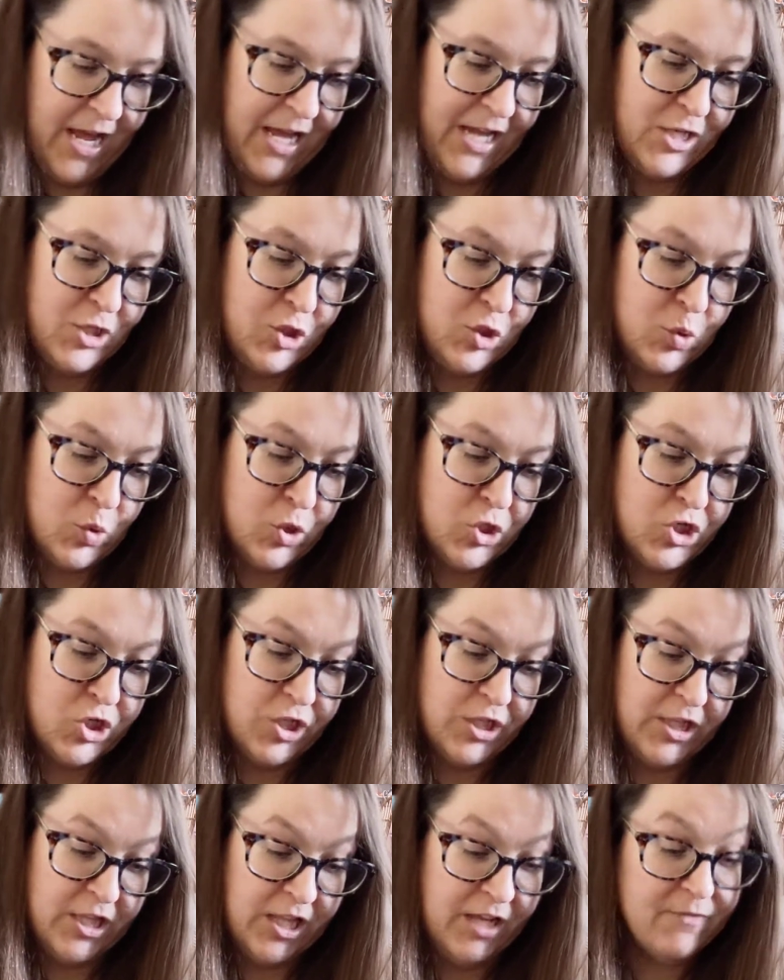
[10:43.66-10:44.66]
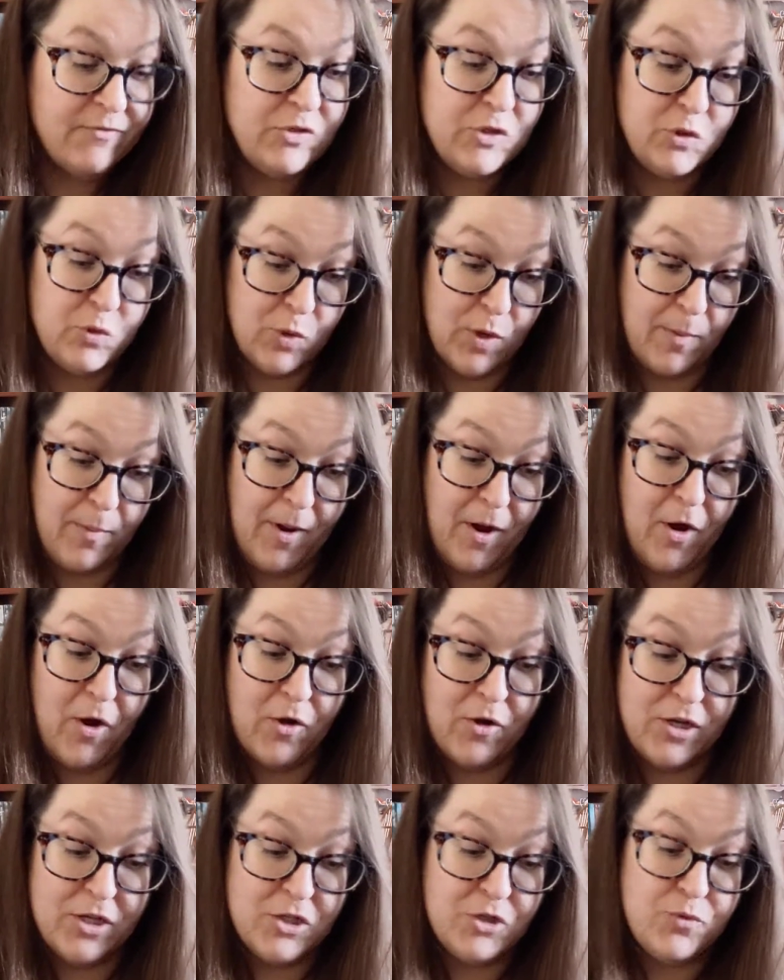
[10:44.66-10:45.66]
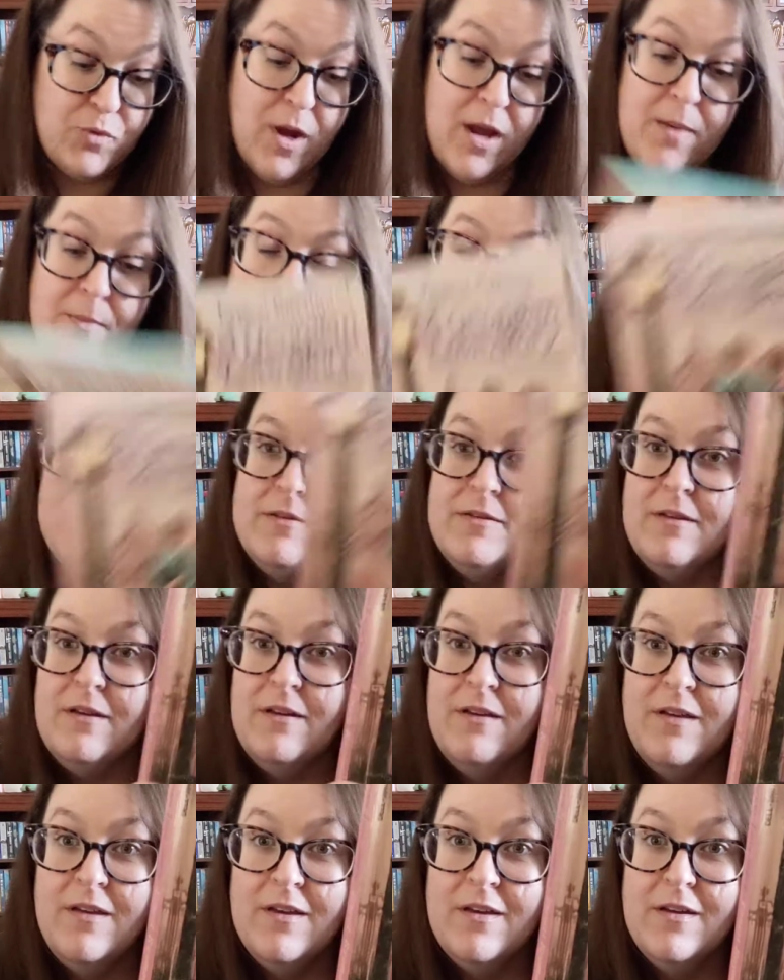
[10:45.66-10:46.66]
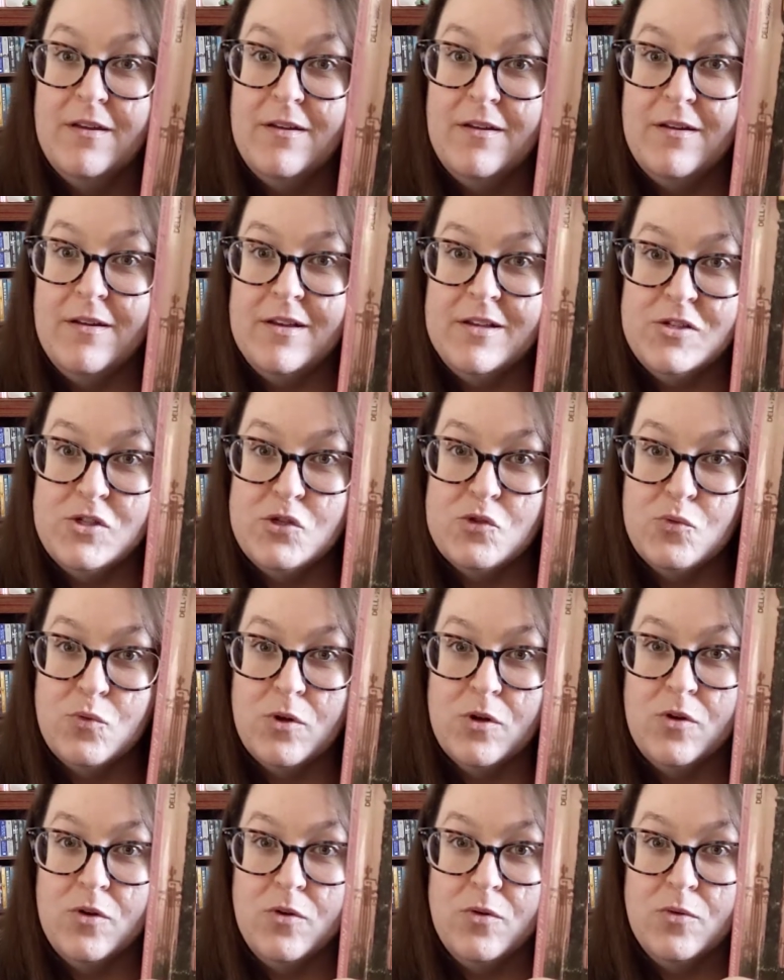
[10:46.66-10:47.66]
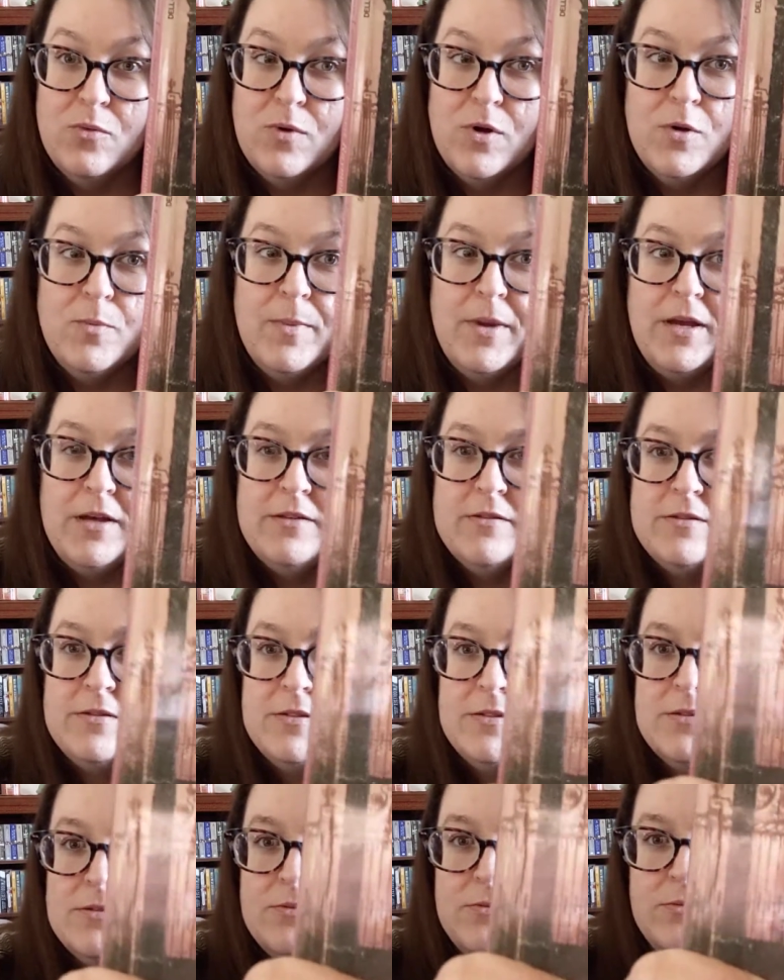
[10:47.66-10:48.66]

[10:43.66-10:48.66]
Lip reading: A Georgian Love Story by Ernest Raymond. Again, historical romance,